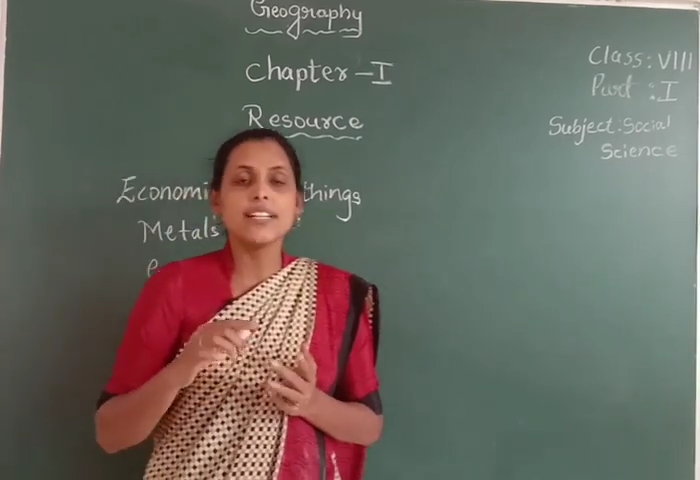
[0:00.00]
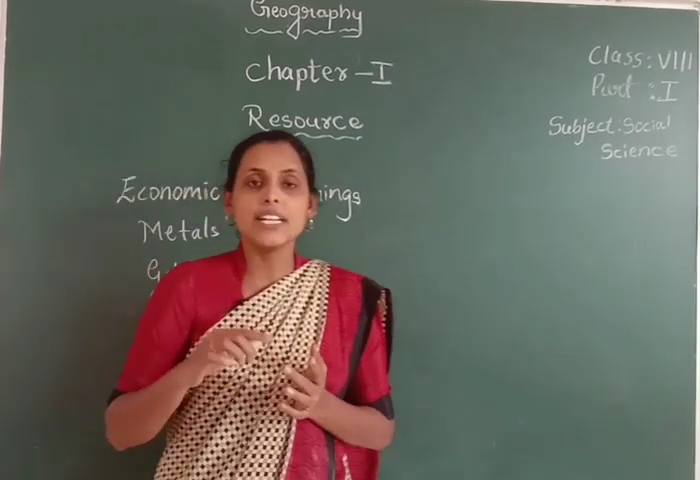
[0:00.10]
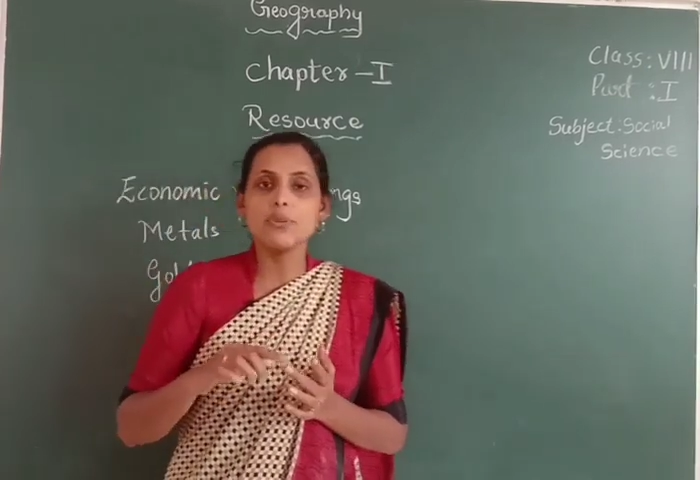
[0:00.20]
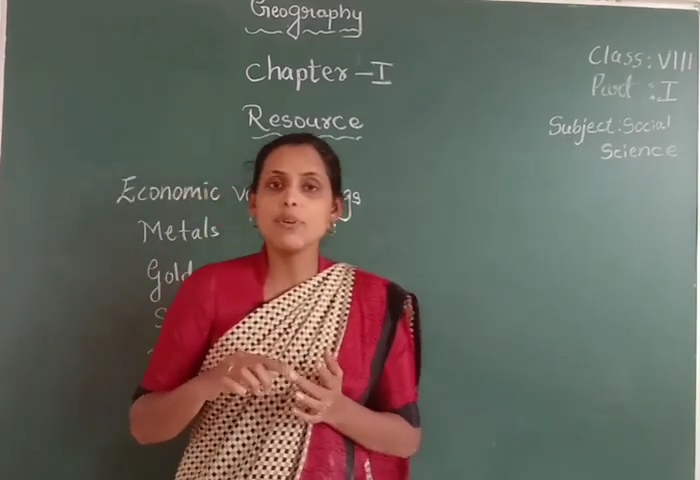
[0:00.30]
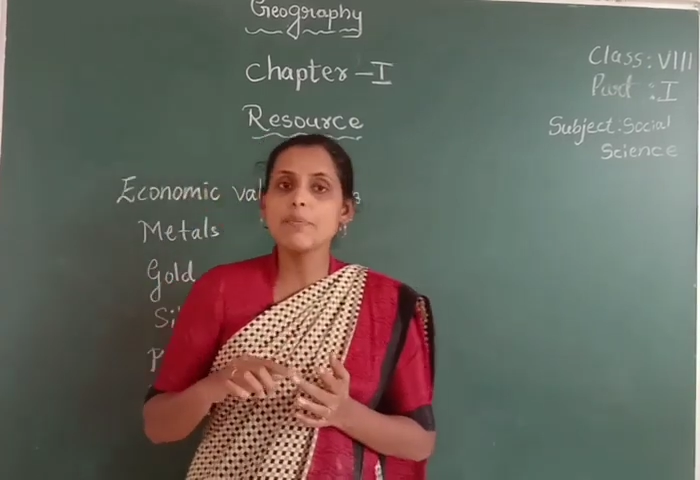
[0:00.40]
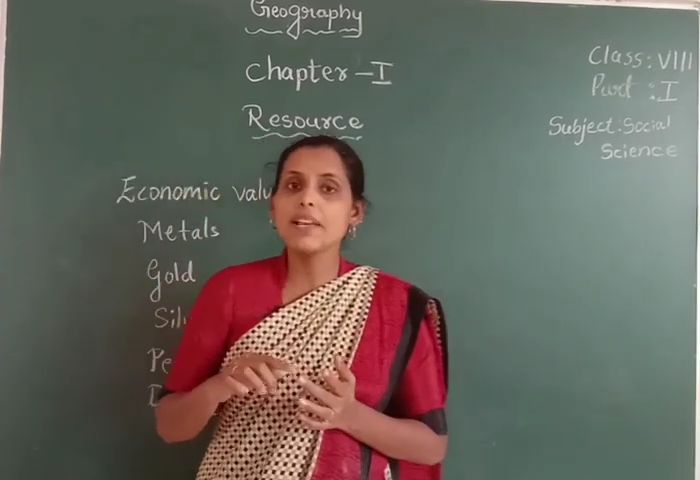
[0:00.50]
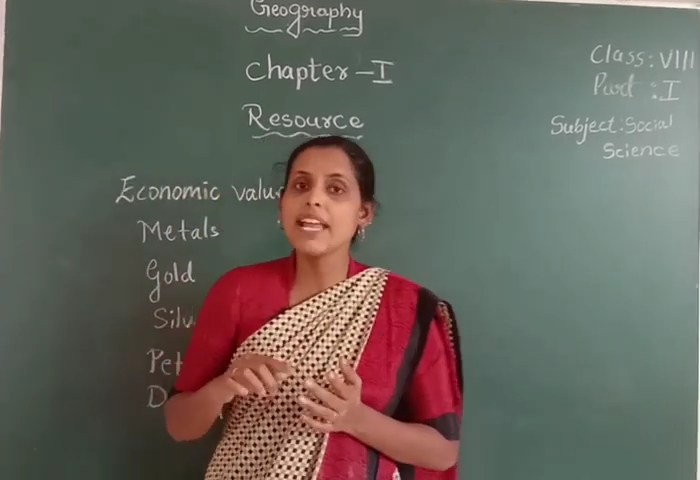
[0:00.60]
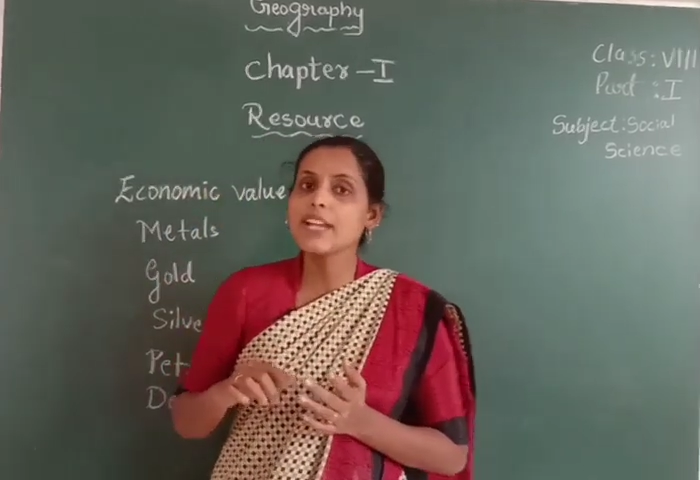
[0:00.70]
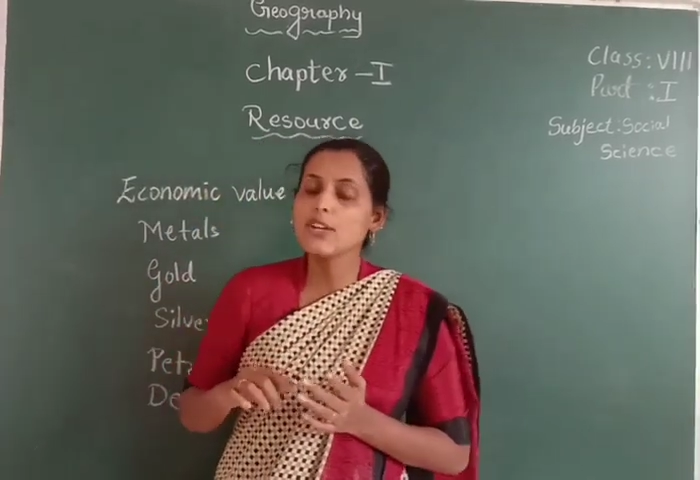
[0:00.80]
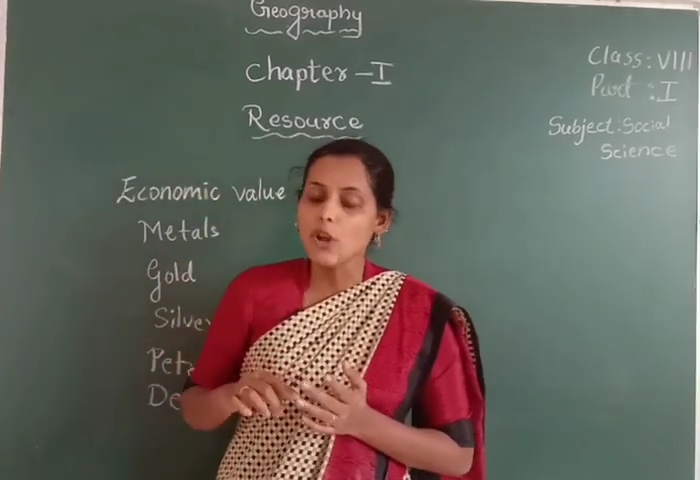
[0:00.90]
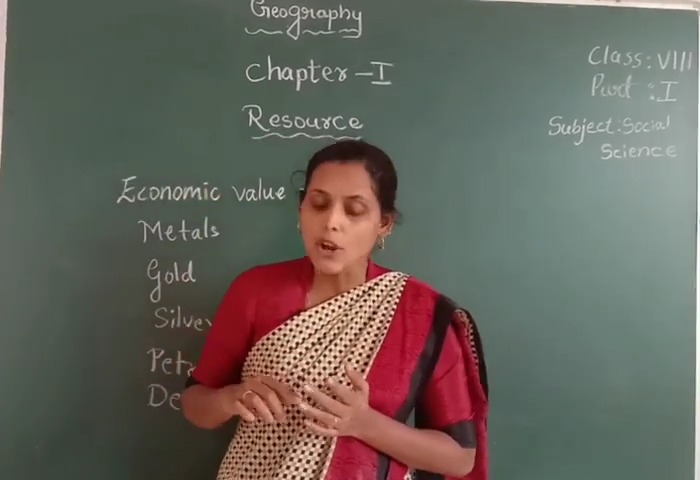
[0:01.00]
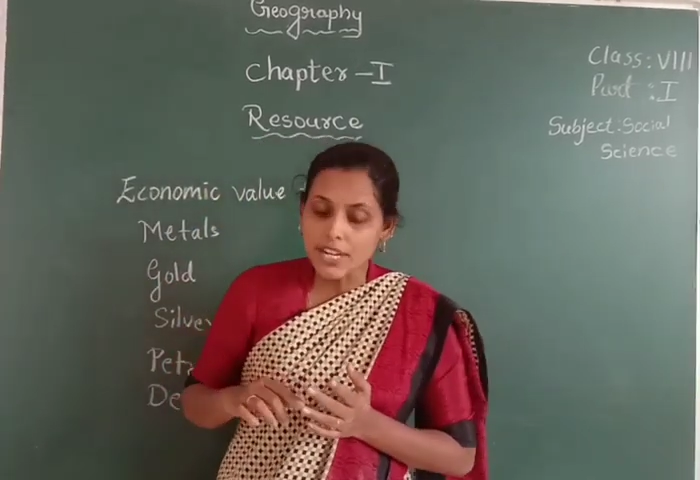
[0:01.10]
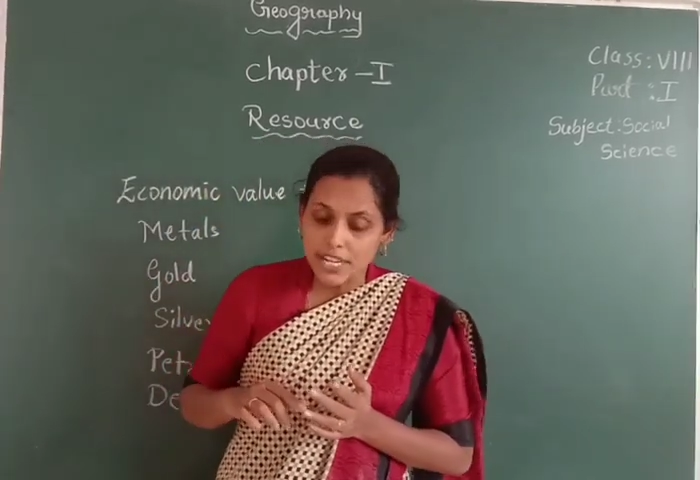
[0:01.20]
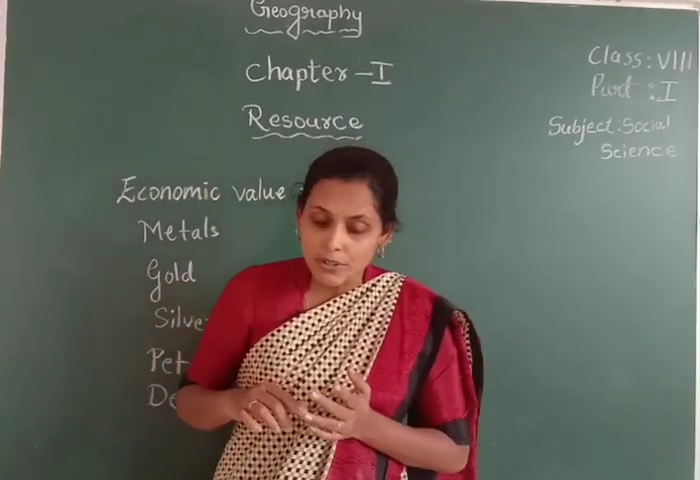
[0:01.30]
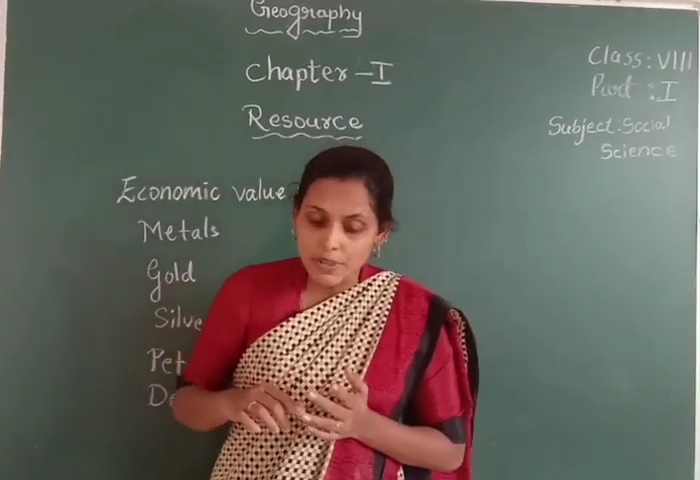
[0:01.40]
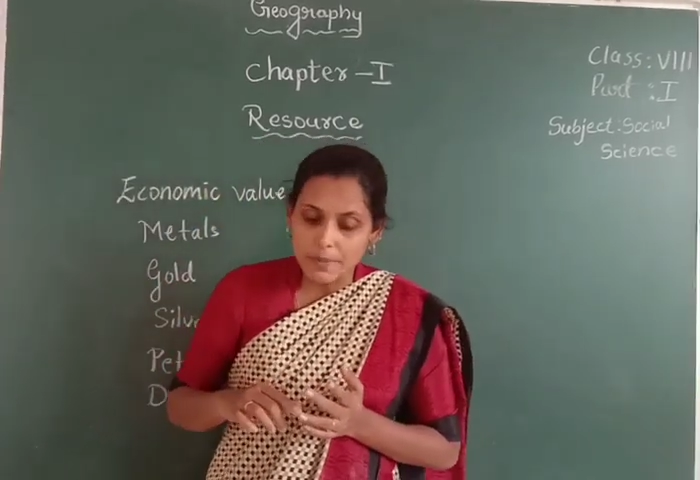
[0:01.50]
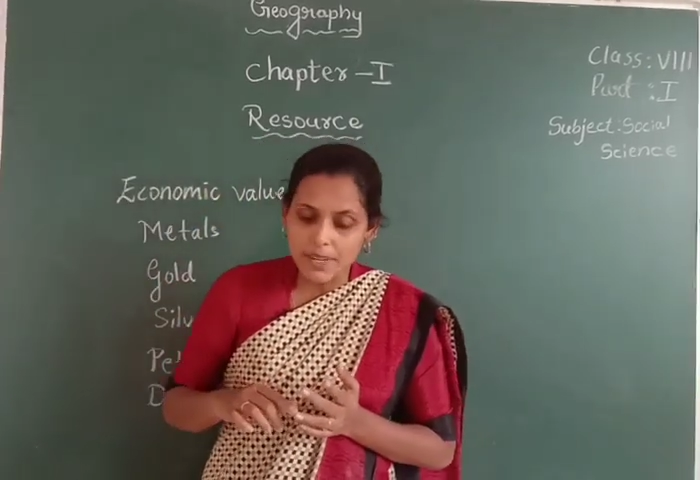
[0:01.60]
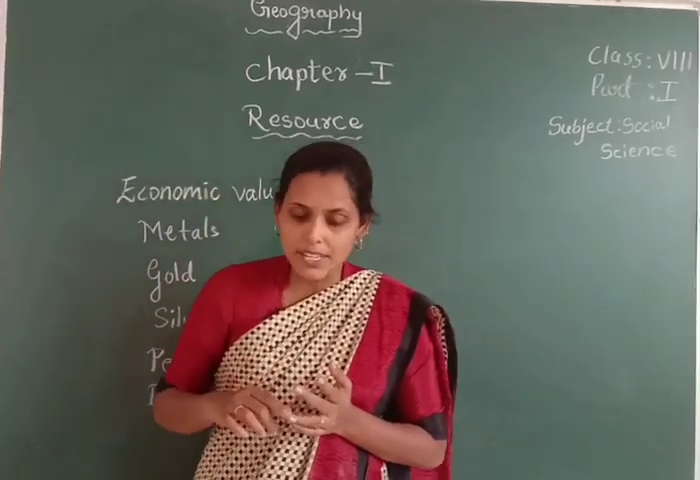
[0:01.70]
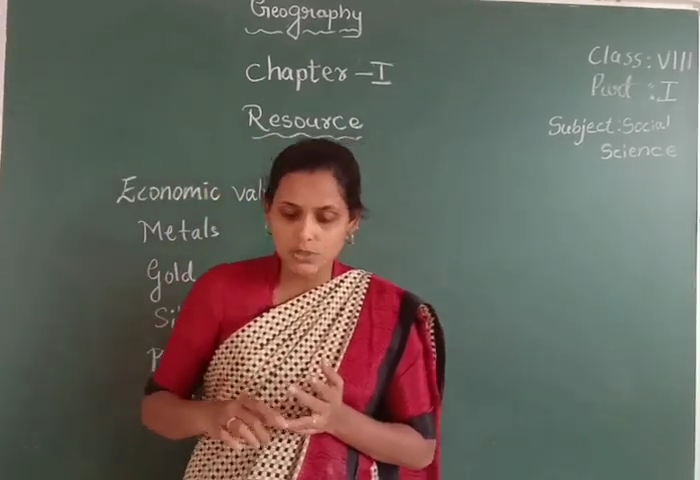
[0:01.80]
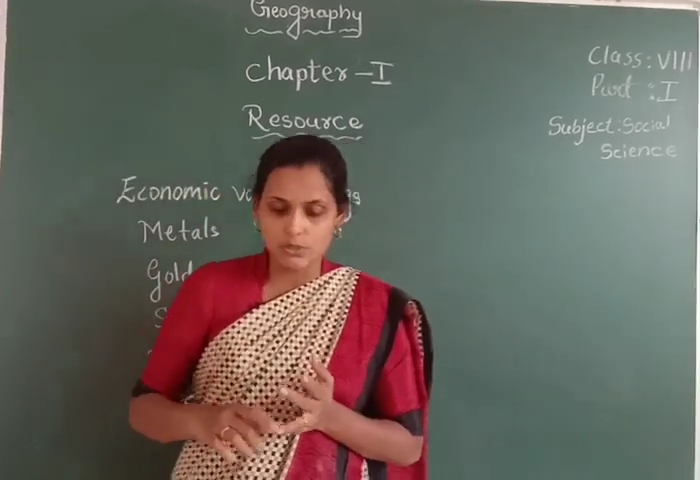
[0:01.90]
renewable and
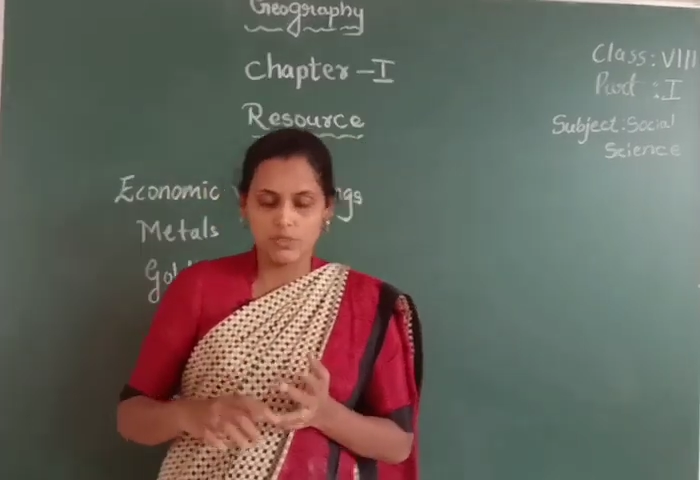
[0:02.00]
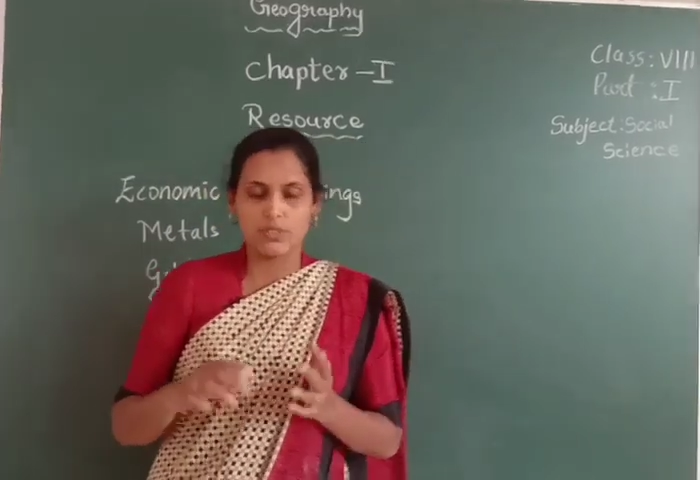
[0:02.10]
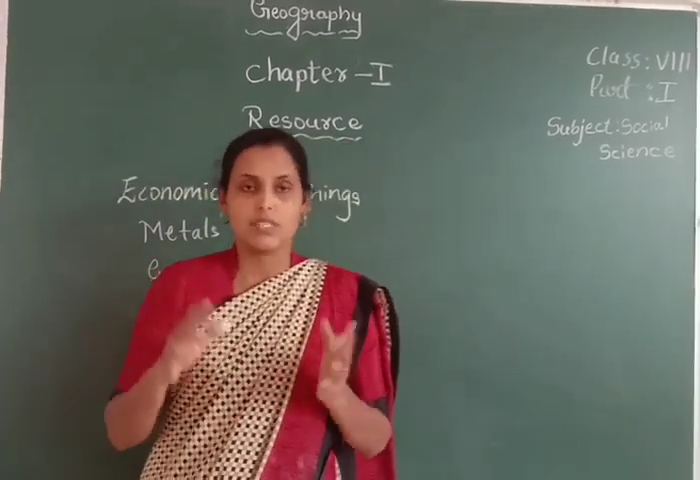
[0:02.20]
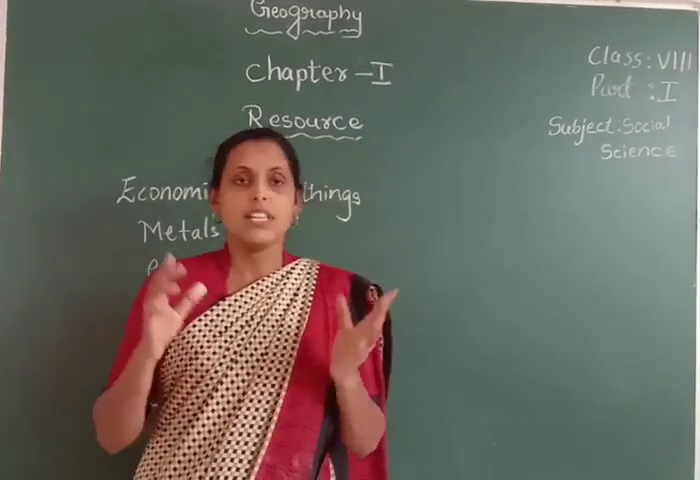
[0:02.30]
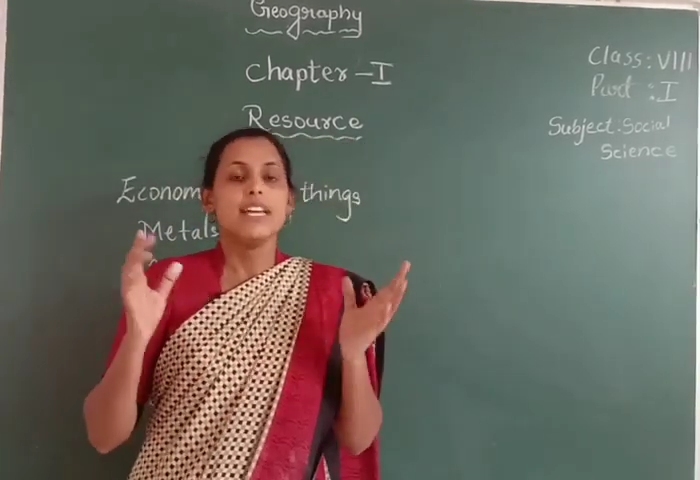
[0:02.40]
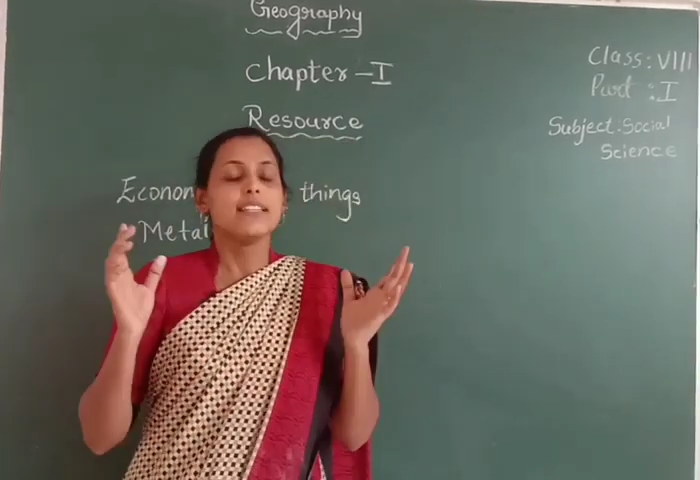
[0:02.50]
non-renewable resources.